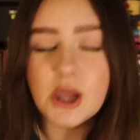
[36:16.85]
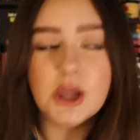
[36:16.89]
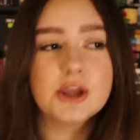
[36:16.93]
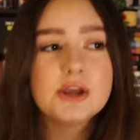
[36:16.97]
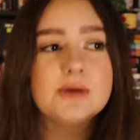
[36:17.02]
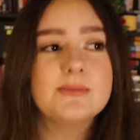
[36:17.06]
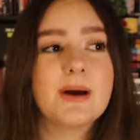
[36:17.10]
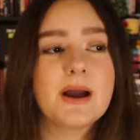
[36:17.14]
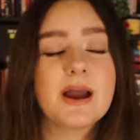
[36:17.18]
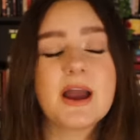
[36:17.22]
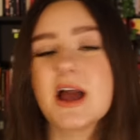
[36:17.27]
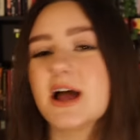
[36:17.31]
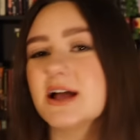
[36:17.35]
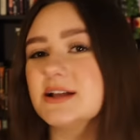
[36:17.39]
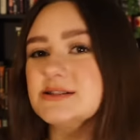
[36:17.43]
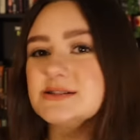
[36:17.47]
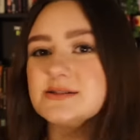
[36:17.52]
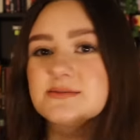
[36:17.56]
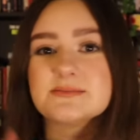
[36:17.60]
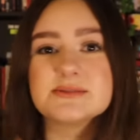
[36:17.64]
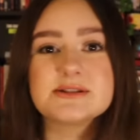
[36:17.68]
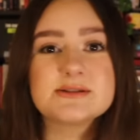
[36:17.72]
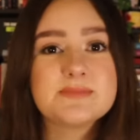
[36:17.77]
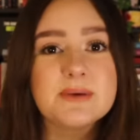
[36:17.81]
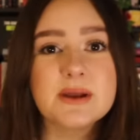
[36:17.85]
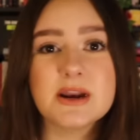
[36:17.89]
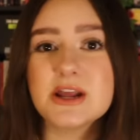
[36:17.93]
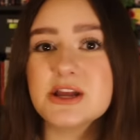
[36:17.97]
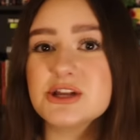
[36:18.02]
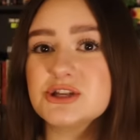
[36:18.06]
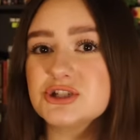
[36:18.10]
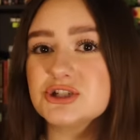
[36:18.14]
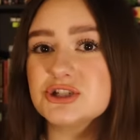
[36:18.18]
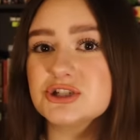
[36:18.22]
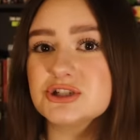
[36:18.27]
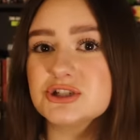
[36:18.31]
You might add some
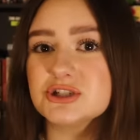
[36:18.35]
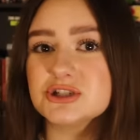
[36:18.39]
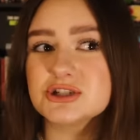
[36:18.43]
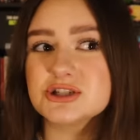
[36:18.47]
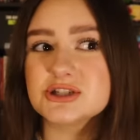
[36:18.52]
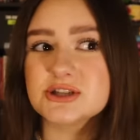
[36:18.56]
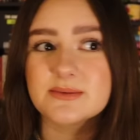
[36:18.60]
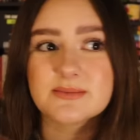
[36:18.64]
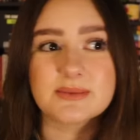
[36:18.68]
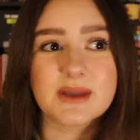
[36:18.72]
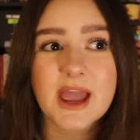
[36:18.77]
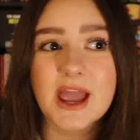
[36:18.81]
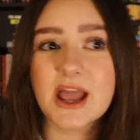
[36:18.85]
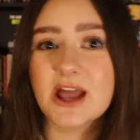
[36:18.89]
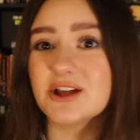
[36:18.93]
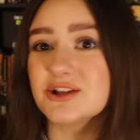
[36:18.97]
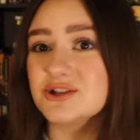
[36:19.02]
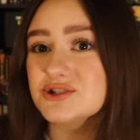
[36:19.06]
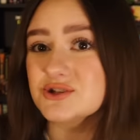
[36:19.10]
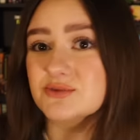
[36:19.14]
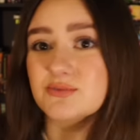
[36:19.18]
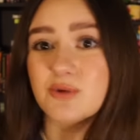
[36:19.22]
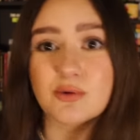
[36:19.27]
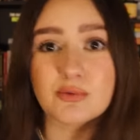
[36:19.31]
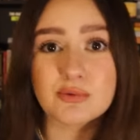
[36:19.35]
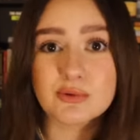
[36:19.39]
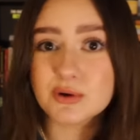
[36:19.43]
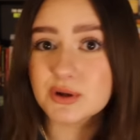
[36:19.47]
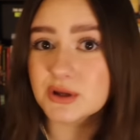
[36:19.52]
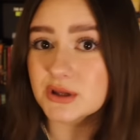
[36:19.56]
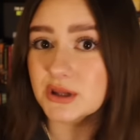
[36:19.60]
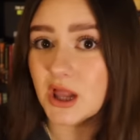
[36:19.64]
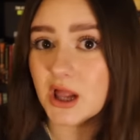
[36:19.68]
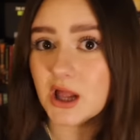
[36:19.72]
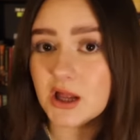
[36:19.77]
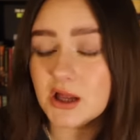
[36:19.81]
spinach, some kale, some
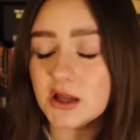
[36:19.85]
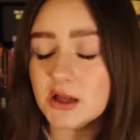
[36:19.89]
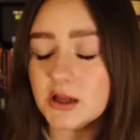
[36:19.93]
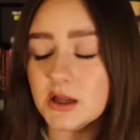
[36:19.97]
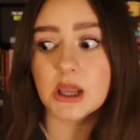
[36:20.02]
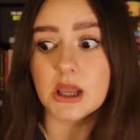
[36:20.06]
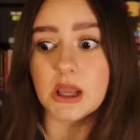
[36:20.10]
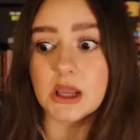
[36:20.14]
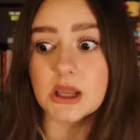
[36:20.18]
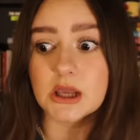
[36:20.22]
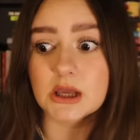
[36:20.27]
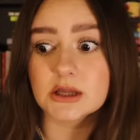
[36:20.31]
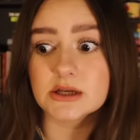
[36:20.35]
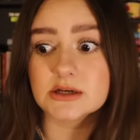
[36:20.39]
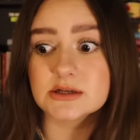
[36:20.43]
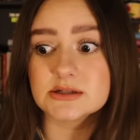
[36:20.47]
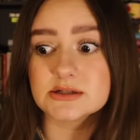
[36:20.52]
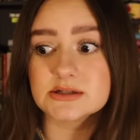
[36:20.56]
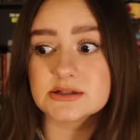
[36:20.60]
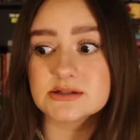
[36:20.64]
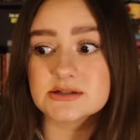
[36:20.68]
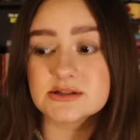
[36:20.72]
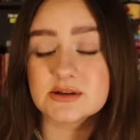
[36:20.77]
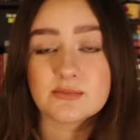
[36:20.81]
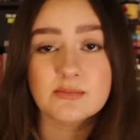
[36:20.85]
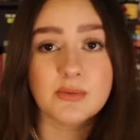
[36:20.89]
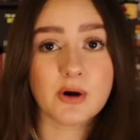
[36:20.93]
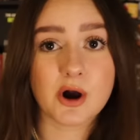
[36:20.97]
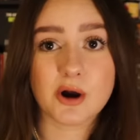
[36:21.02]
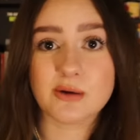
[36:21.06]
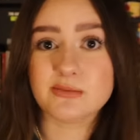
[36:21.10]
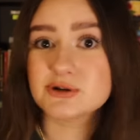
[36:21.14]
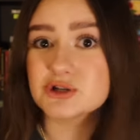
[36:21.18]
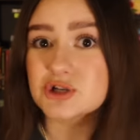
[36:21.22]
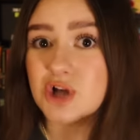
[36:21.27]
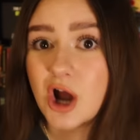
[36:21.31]
arugula, and some
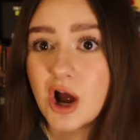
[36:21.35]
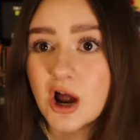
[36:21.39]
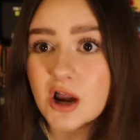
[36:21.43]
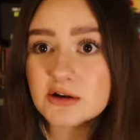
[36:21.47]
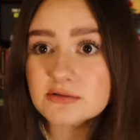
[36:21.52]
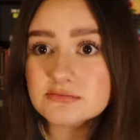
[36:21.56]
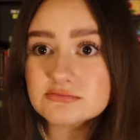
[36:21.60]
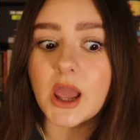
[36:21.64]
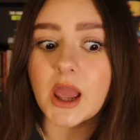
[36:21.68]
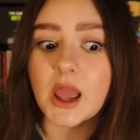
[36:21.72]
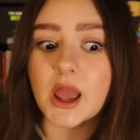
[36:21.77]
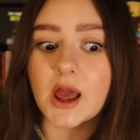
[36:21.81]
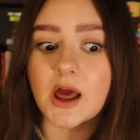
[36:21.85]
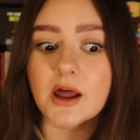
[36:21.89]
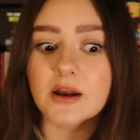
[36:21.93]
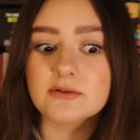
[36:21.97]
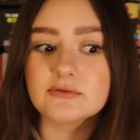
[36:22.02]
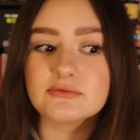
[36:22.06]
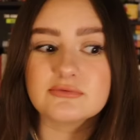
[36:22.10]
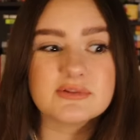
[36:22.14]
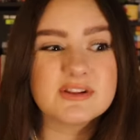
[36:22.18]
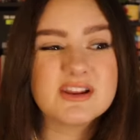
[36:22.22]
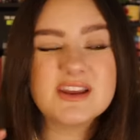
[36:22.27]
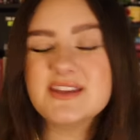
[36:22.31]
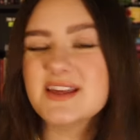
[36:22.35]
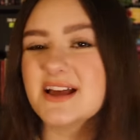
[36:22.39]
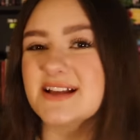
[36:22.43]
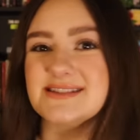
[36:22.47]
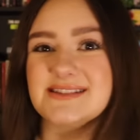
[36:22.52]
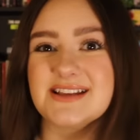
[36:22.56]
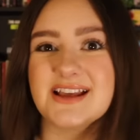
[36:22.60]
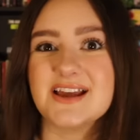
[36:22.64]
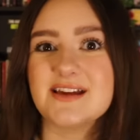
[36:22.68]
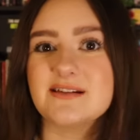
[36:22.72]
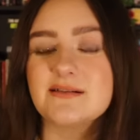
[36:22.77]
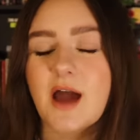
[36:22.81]
Parmesan. And really that's
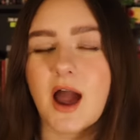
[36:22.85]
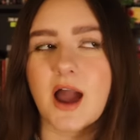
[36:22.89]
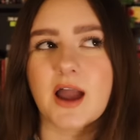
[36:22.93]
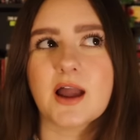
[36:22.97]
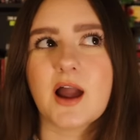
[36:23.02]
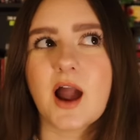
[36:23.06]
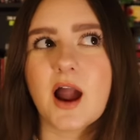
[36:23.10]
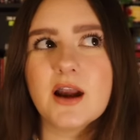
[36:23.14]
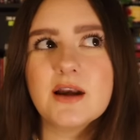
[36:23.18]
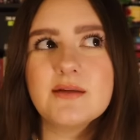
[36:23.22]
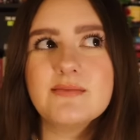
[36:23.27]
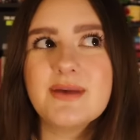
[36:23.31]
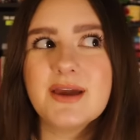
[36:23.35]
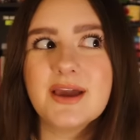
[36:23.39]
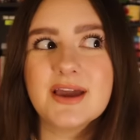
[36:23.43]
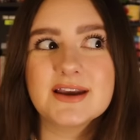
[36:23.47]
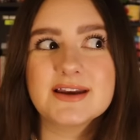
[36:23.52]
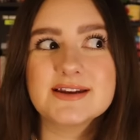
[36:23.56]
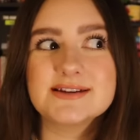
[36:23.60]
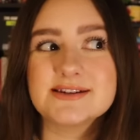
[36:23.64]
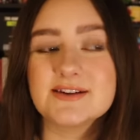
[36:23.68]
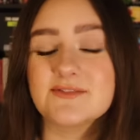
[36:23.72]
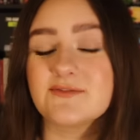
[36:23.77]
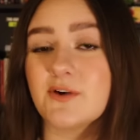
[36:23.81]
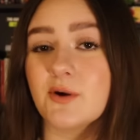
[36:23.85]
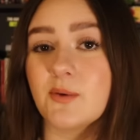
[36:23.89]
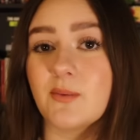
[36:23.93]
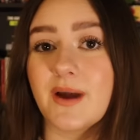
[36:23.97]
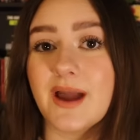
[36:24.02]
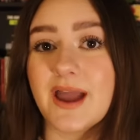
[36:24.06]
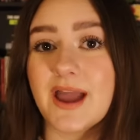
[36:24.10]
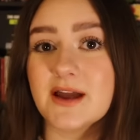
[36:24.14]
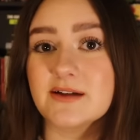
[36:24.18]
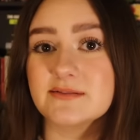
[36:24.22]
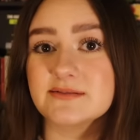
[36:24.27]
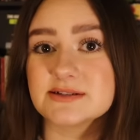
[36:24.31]
it. I kind of make it a different
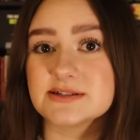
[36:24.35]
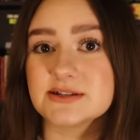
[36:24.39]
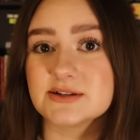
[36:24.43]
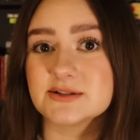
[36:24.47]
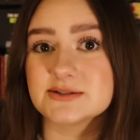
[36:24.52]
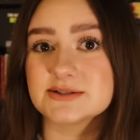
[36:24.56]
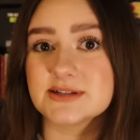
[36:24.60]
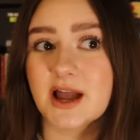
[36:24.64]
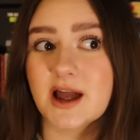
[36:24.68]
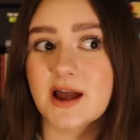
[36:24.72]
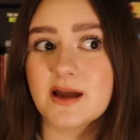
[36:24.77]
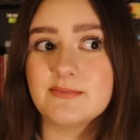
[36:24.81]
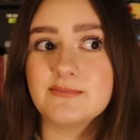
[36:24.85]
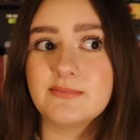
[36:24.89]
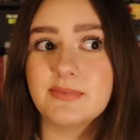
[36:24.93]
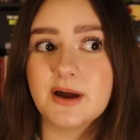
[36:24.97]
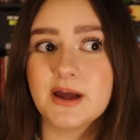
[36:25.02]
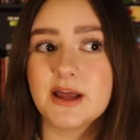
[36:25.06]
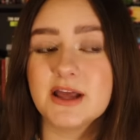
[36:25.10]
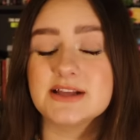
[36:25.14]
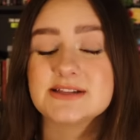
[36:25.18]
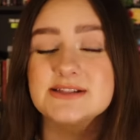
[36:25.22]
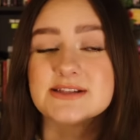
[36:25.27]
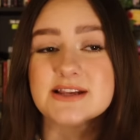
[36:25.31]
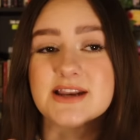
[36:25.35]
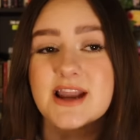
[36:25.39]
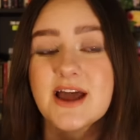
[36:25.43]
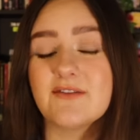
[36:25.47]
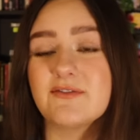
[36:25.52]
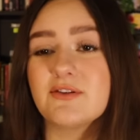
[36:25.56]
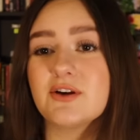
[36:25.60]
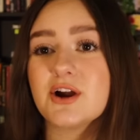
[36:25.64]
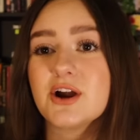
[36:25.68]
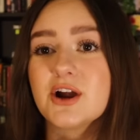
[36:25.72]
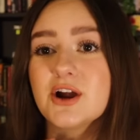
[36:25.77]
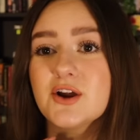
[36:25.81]
way every single time, but it's
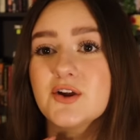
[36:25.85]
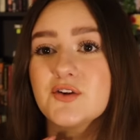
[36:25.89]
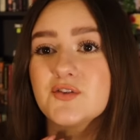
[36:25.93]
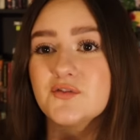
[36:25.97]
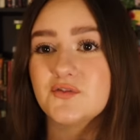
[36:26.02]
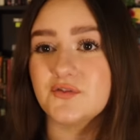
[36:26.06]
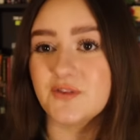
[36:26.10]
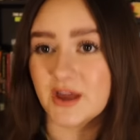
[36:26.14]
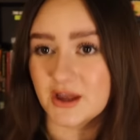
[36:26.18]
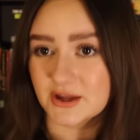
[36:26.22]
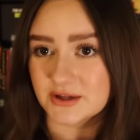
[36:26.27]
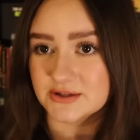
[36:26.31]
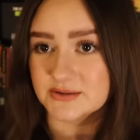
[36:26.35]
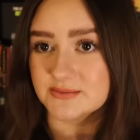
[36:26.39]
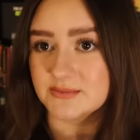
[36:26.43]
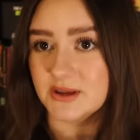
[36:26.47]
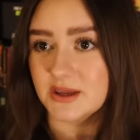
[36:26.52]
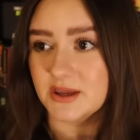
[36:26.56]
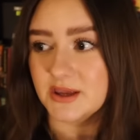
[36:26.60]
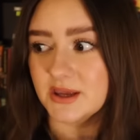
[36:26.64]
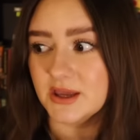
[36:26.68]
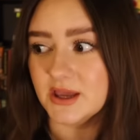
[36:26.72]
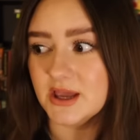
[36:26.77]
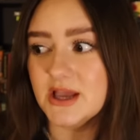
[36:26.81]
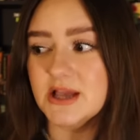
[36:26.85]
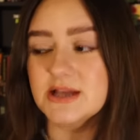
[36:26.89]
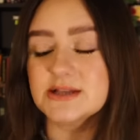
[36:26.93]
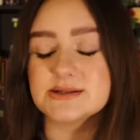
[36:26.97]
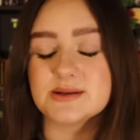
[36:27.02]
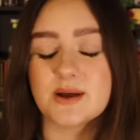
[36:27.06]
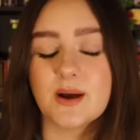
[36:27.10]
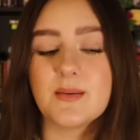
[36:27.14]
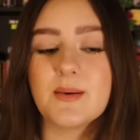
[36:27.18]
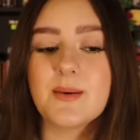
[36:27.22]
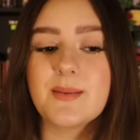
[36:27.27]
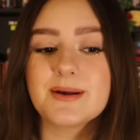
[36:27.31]
never failed me.
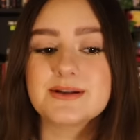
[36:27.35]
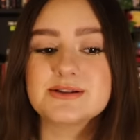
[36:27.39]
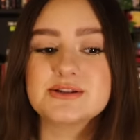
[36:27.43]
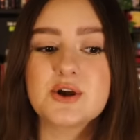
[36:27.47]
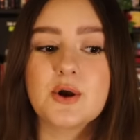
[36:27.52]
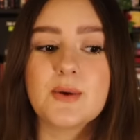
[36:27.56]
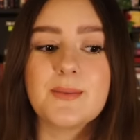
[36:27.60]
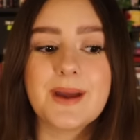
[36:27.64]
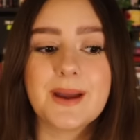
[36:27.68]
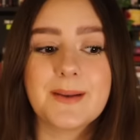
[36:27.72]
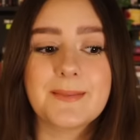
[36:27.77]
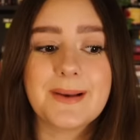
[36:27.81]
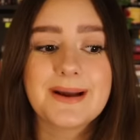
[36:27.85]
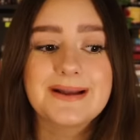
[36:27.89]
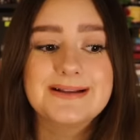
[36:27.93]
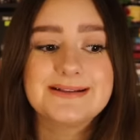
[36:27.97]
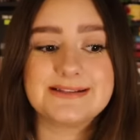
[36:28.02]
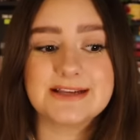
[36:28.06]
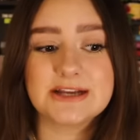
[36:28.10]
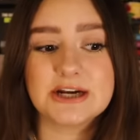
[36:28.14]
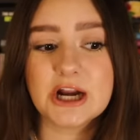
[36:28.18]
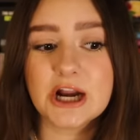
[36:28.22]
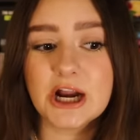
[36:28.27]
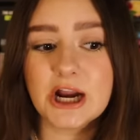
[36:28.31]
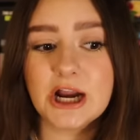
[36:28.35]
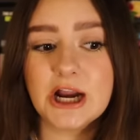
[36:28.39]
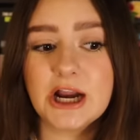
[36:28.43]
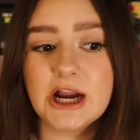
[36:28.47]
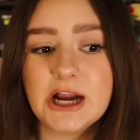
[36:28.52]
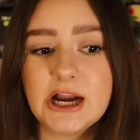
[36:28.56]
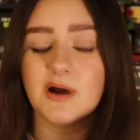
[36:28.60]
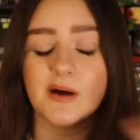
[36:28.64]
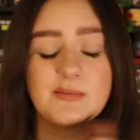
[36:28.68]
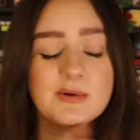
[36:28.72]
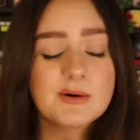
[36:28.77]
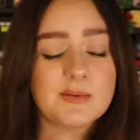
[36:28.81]
So I'm about to go make my dinner.
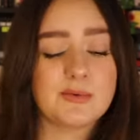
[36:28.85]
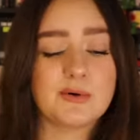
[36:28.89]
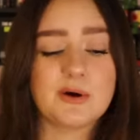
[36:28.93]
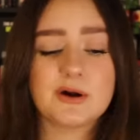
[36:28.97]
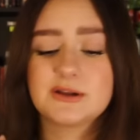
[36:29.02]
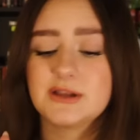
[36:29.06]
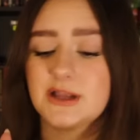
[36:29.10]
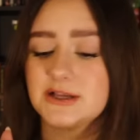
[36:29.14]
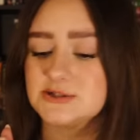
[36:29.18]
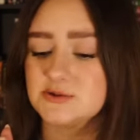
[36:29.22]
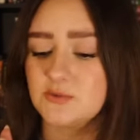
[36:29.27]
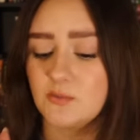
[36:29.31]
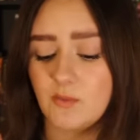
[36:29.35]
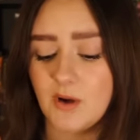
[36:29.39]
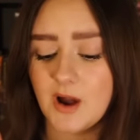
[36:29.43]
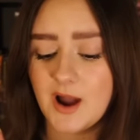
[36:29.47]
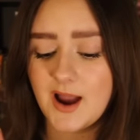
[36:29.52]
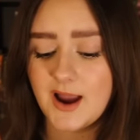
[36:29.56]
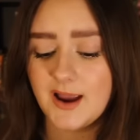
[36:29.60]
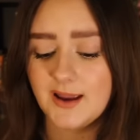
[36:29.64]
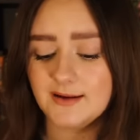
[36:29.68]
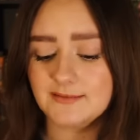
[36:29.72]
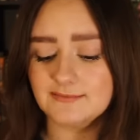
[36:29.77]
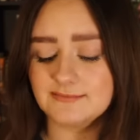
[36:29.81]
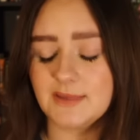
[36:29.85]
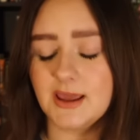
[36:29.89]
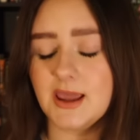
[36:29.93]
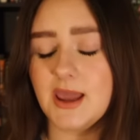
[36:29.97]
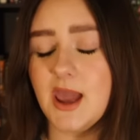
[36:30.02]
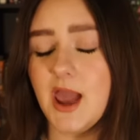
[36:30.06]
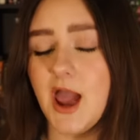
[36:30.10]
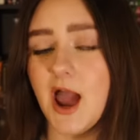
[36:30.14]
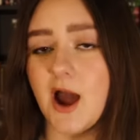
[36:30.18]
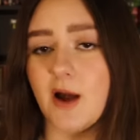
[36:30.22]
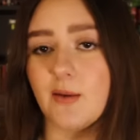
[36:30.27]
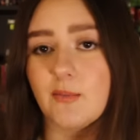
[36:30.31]
I'm gonna pour a glass of wine,
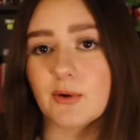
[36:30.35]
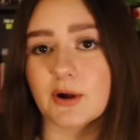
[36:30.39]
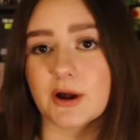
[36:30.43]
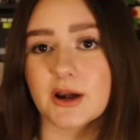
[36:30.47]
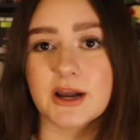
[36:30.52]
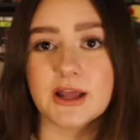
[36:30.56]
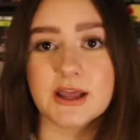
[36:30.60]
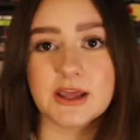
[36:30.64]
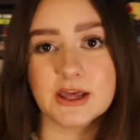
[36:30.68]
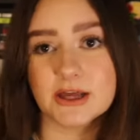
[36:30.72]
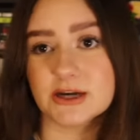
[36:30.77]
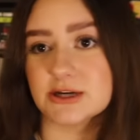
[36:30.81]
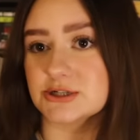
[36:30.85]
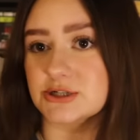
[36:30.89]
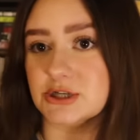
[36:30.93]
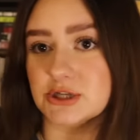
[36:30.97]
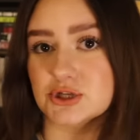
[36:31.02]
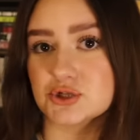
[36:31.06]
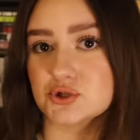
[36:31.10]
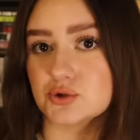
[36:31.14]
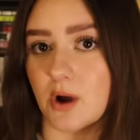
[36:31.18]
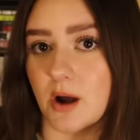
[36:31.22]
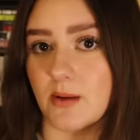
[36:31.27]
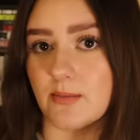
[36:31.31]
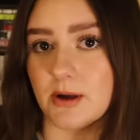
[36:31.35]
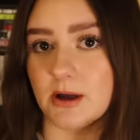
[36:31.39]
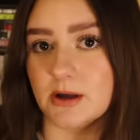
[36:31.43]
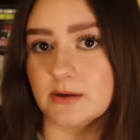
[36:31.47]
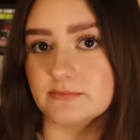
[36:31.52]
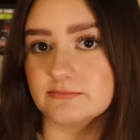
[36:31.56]
and we're gonna get into the drama.